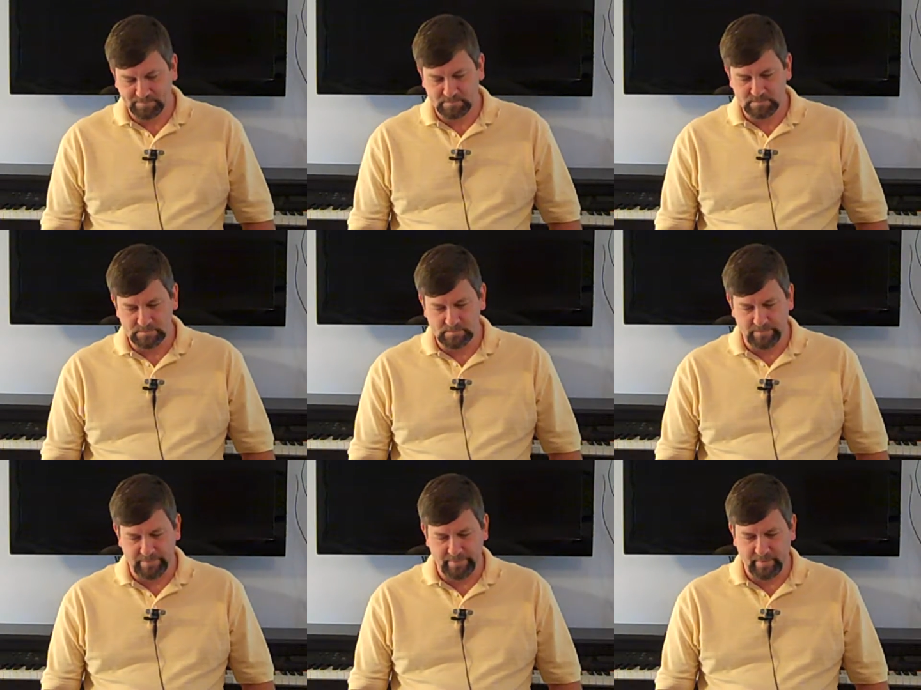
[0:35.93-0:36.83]

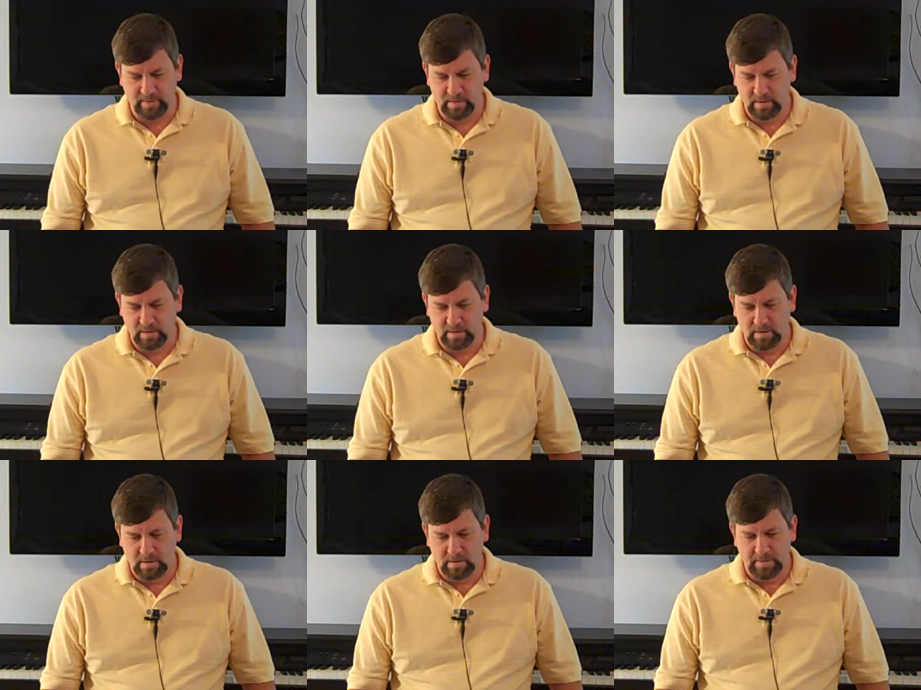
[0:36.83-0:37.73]

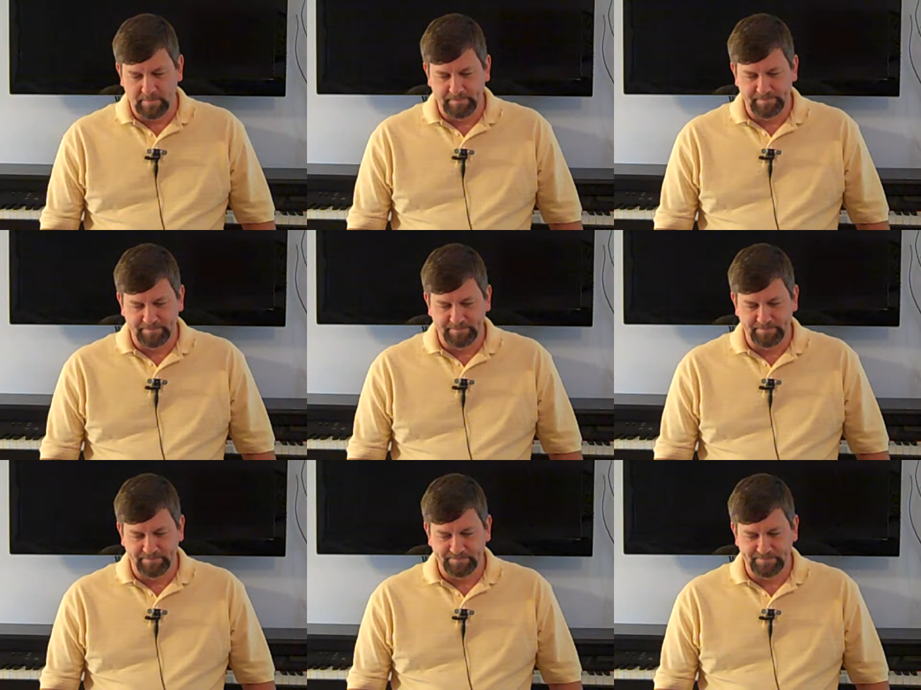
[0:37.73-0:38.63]

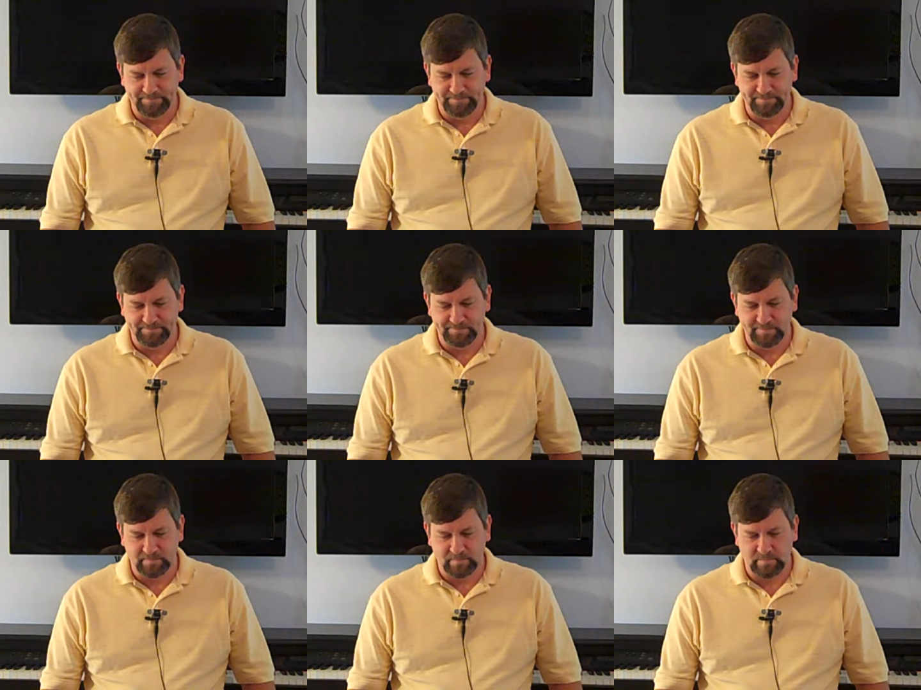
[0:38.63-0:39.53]

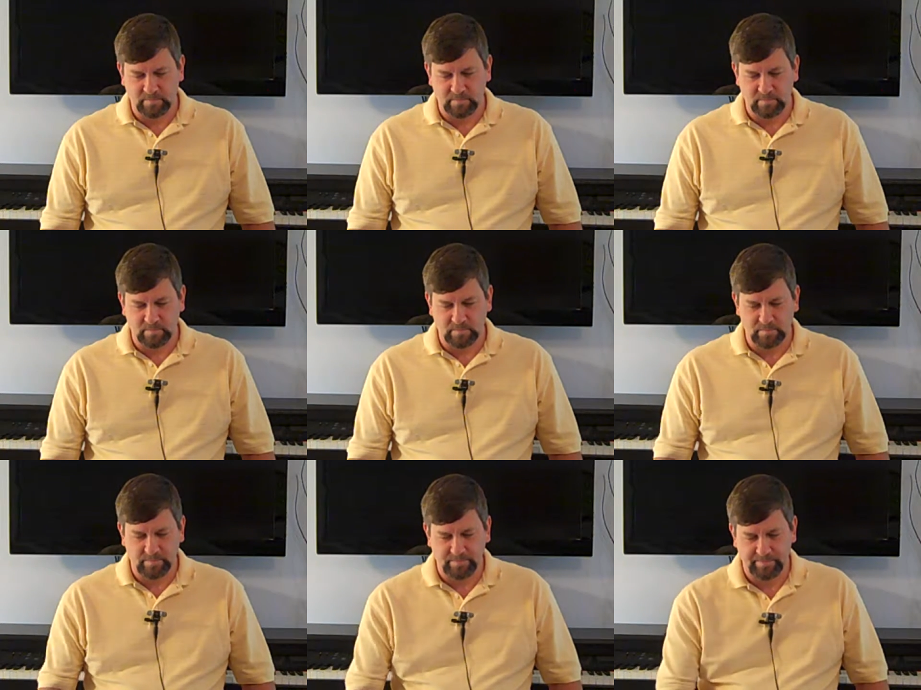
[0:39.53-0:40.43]

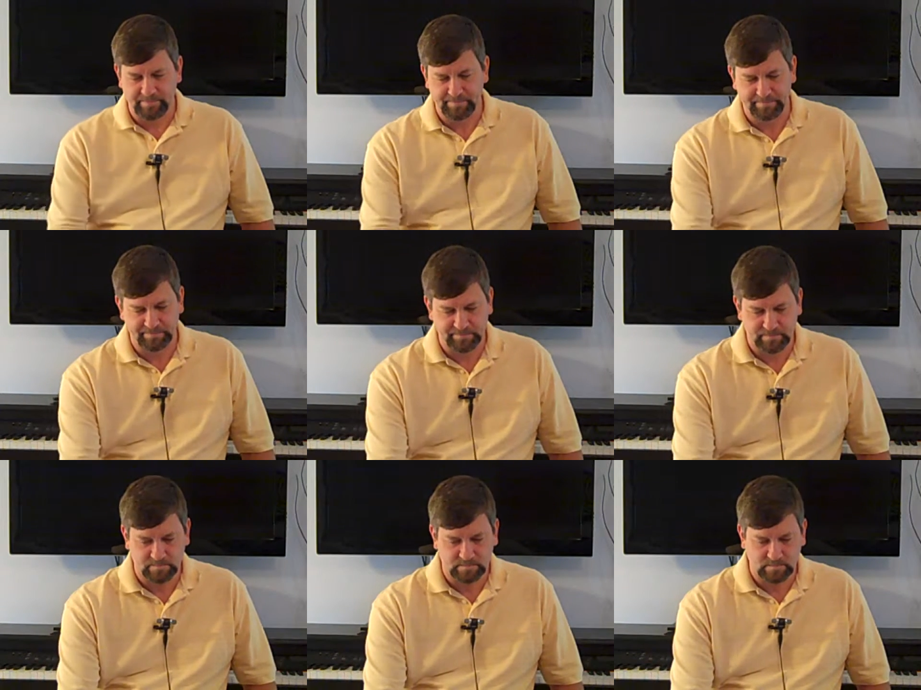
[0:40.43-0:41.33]

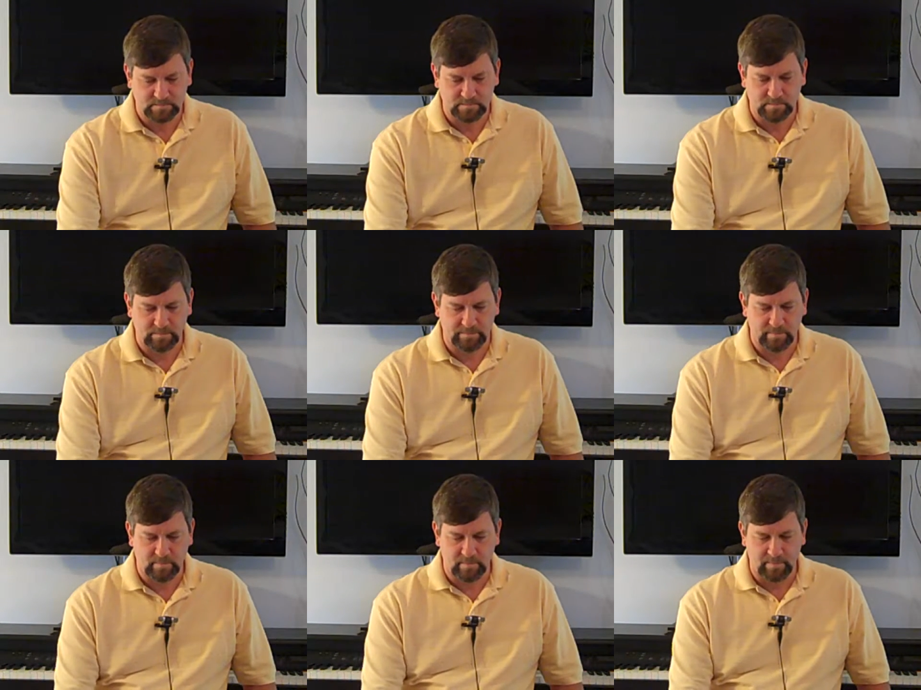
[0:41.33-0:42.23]

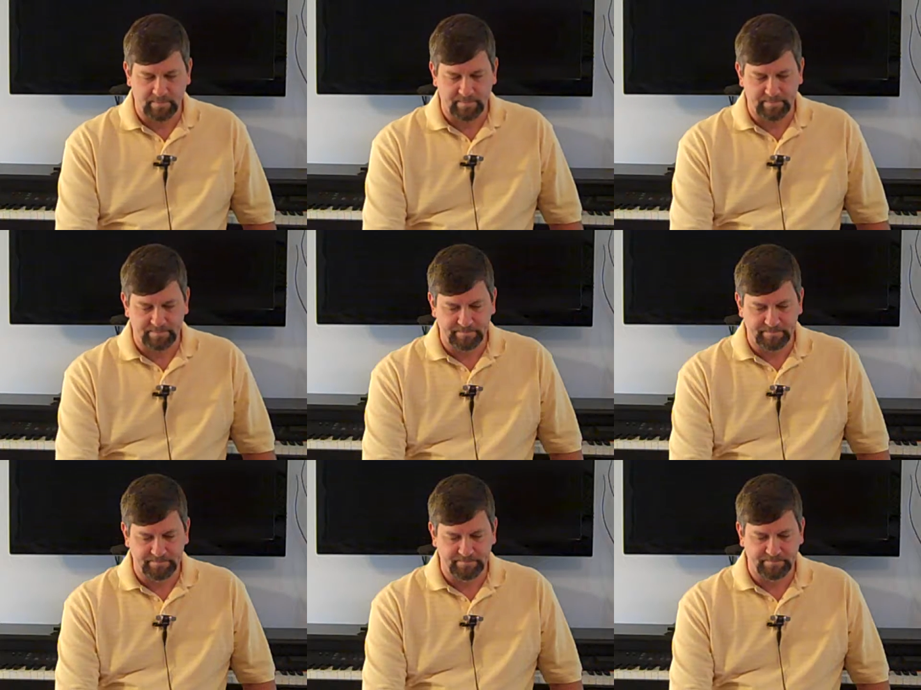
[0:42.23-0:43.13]

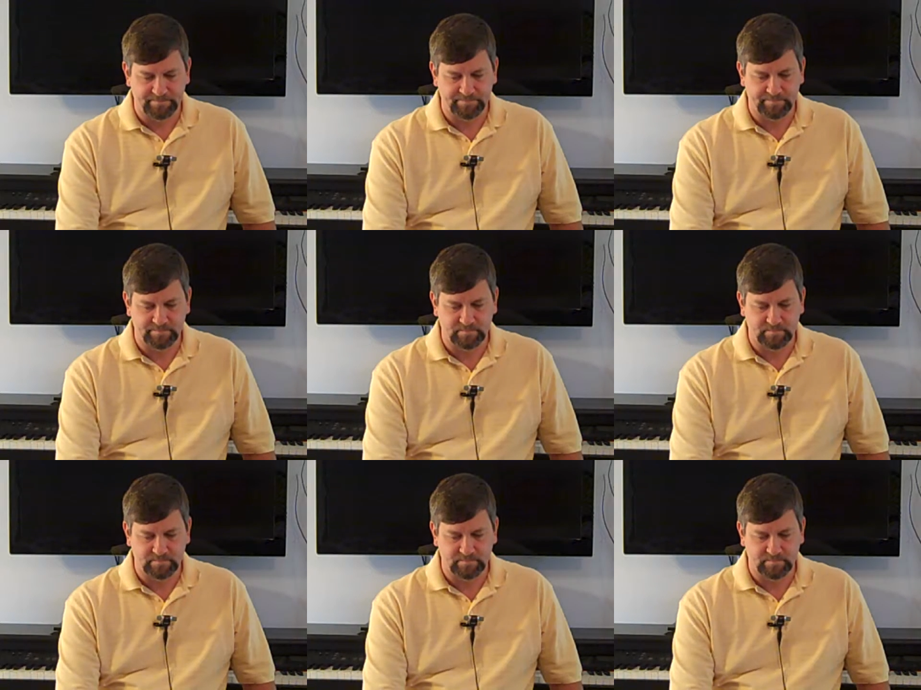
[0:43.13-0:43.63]
(no one is talking)